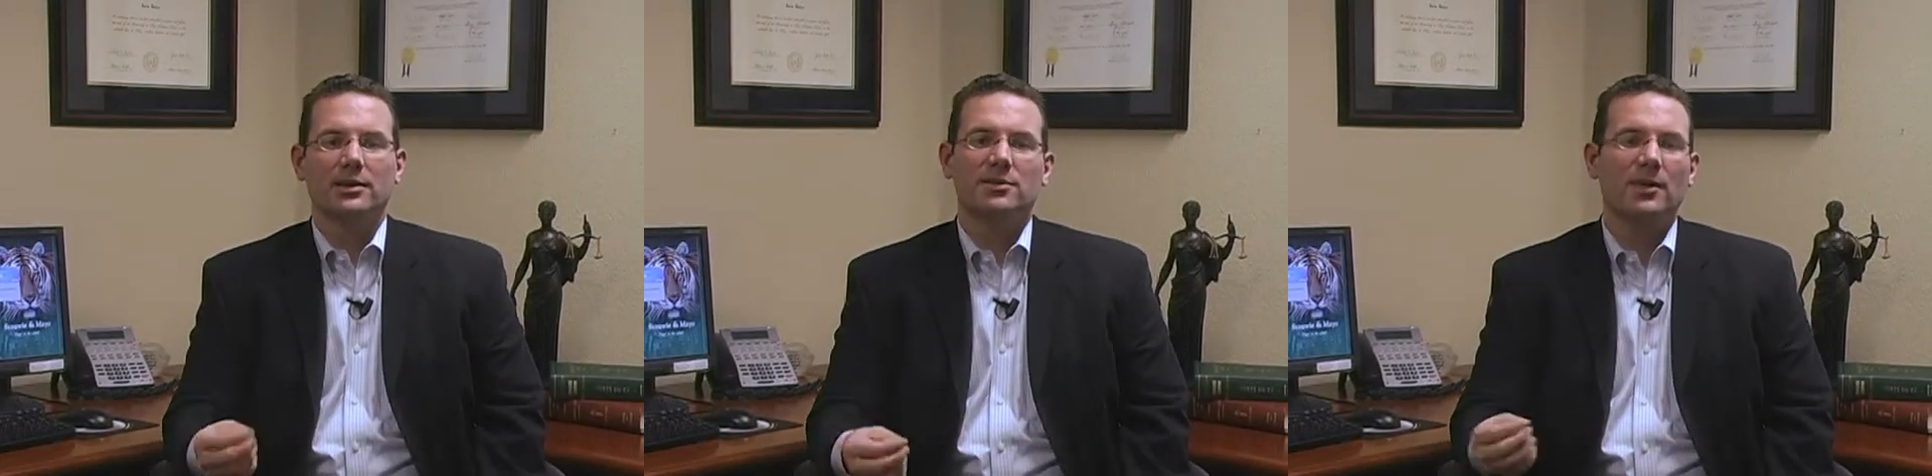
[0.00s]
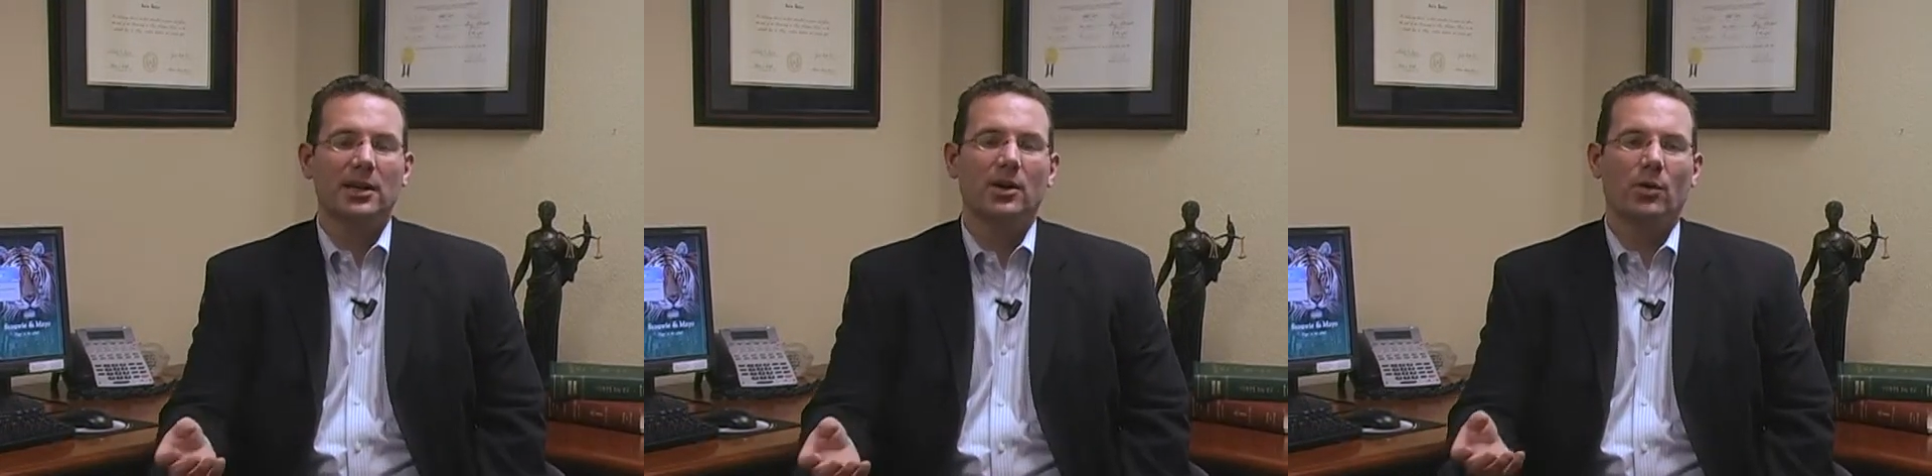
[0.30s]

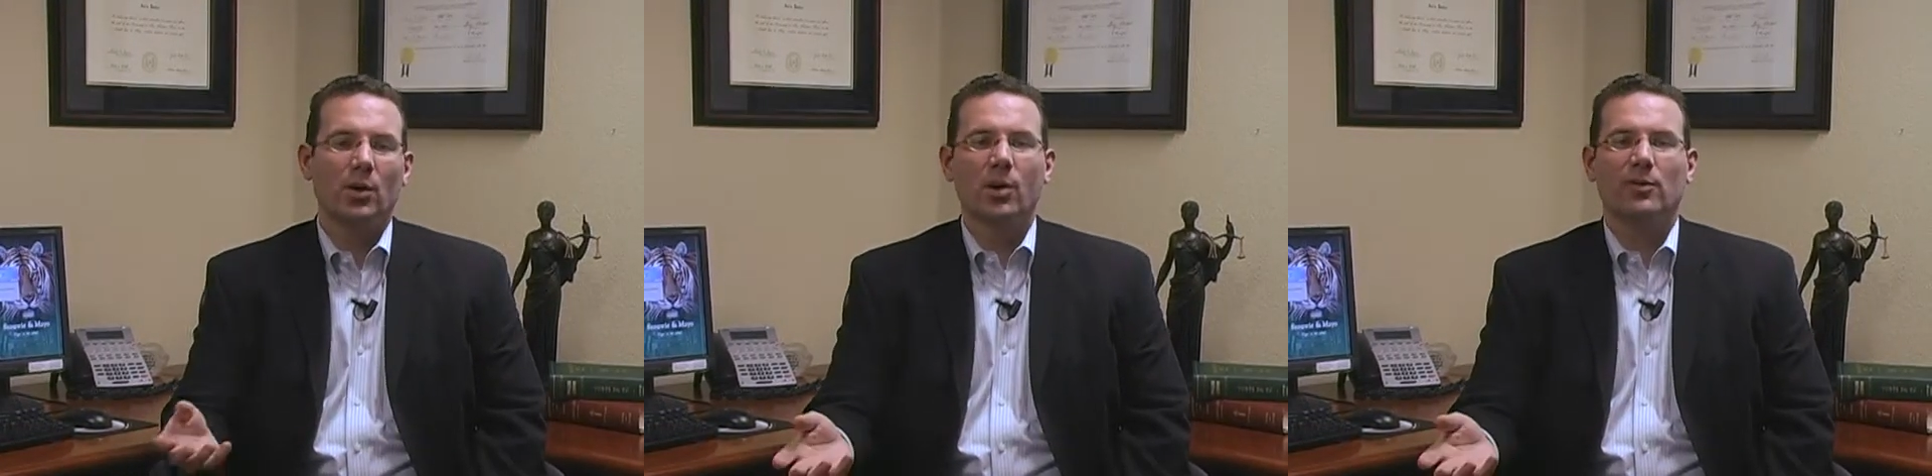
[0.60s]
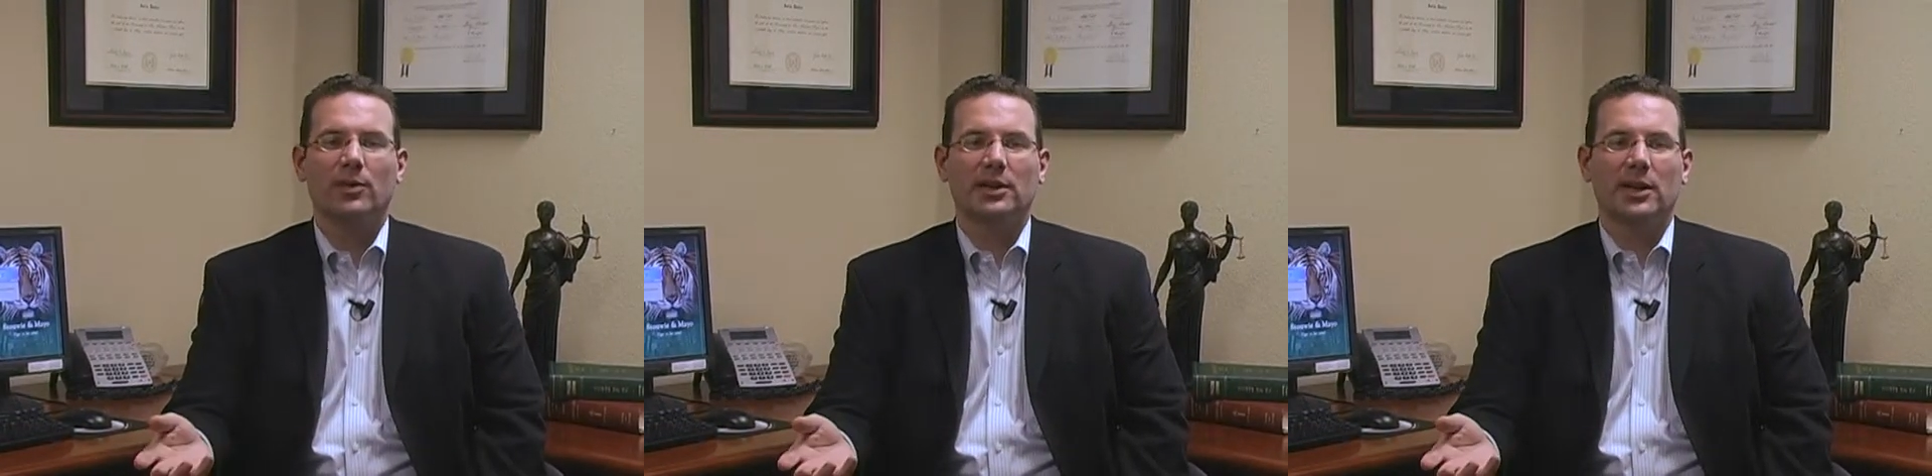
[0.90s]
This video will
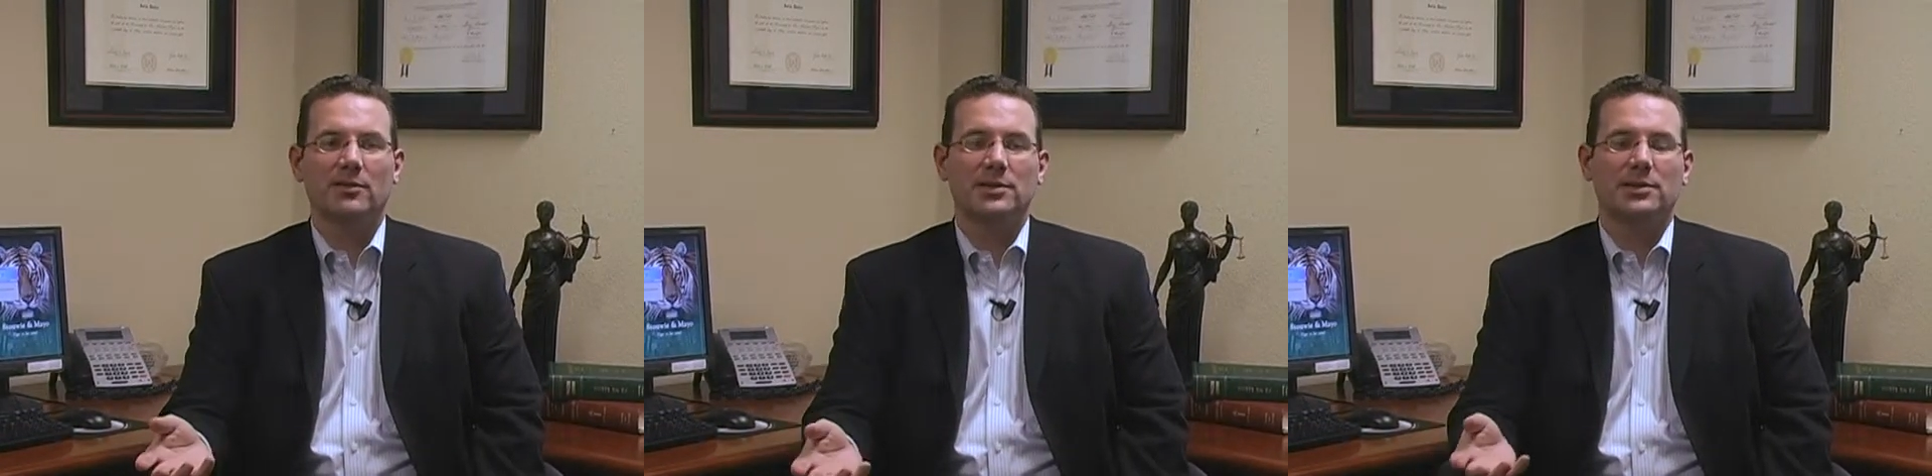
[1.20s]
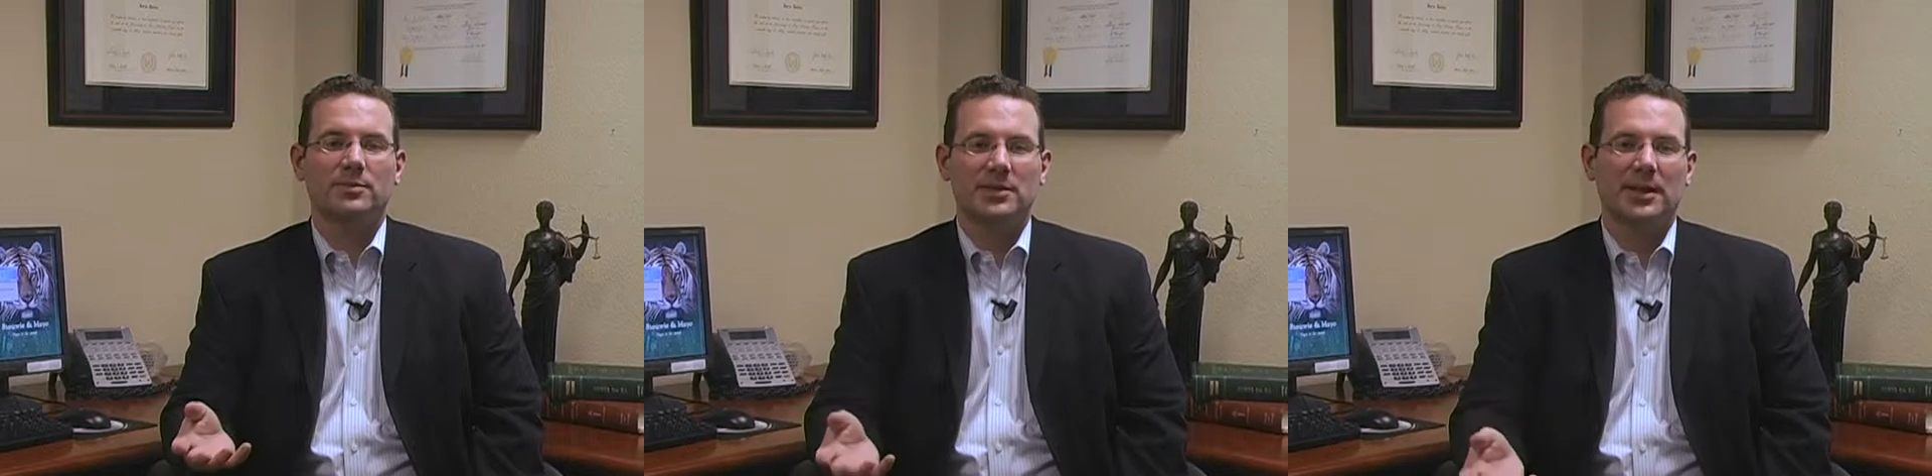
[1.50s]
hopefully give you some